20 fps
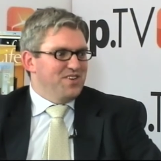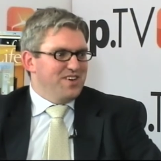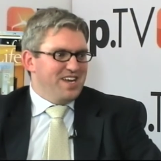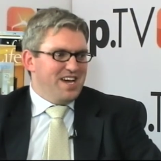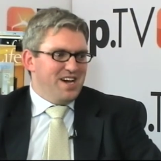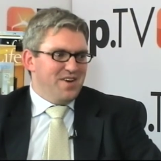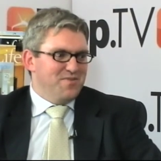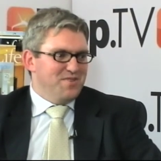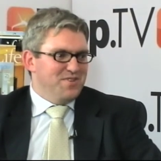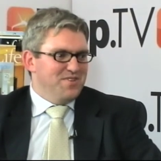
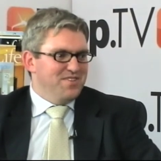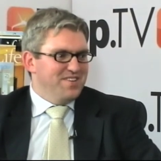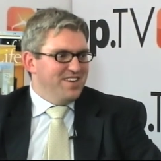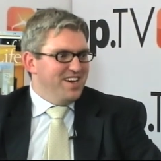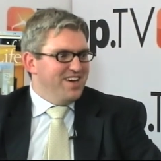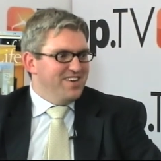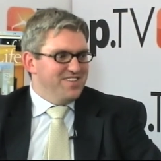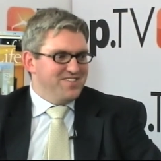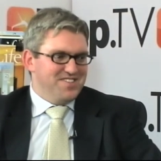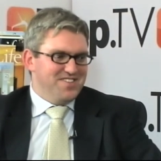our view.
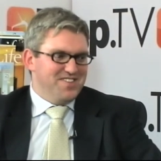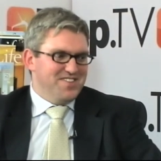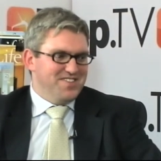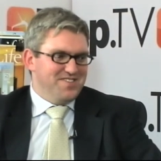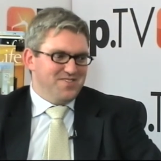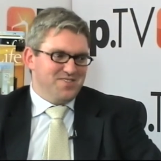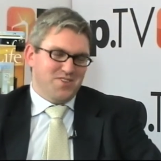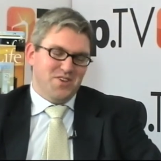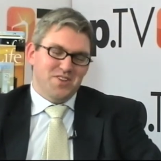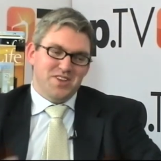No, okay.
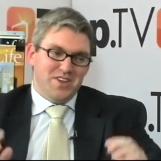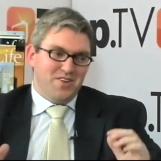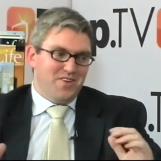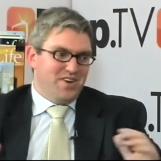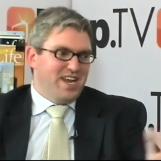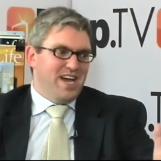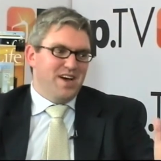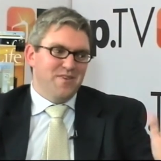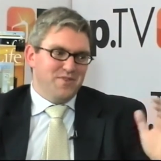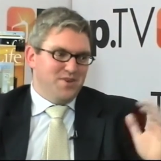certainly
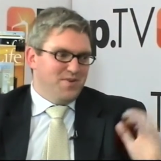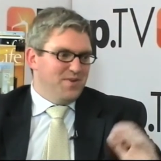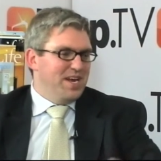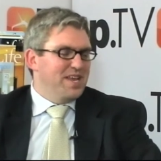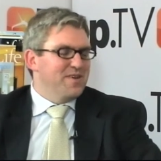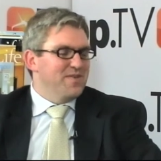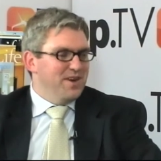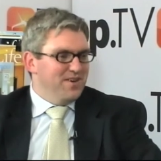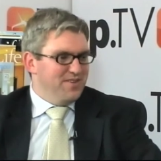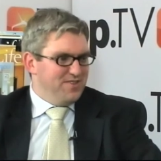not in our view
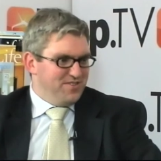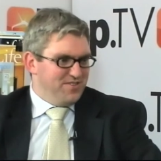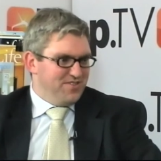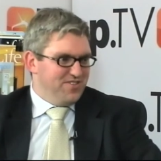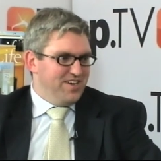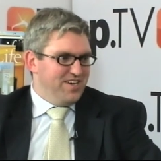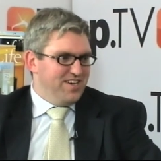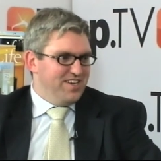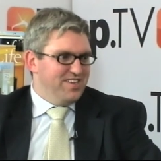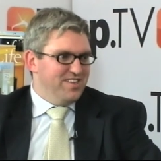anywhere in
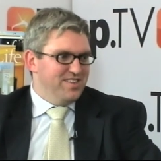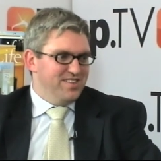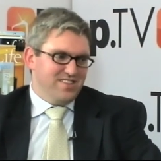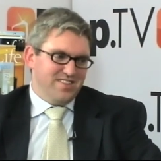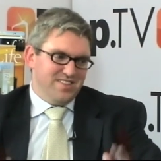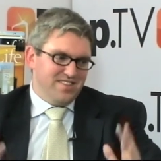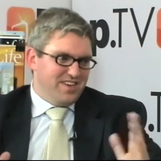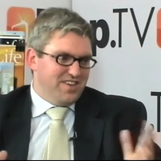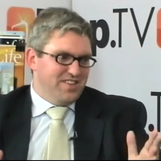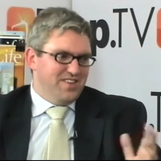Australia,
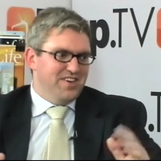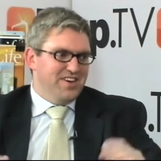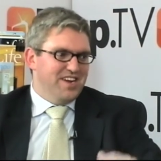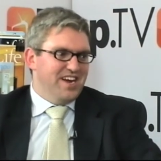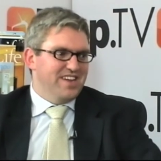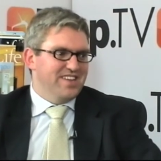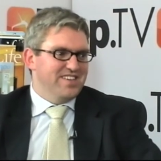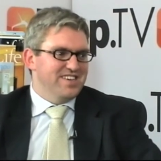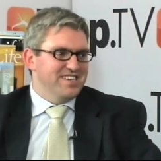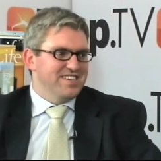let alone Adelaide.